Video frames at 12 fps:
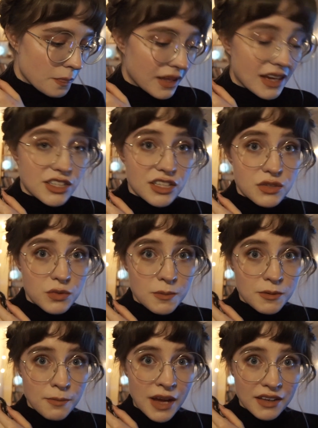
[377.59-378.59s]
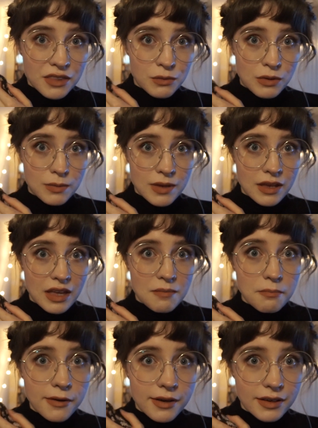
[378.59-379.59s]
I just ripped back the ribbing and
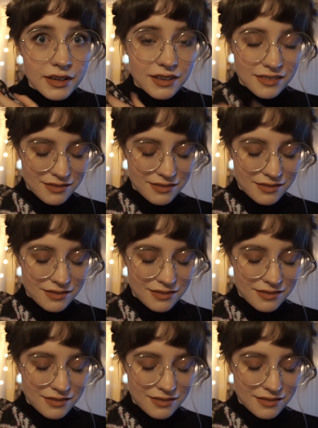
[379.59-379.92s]
put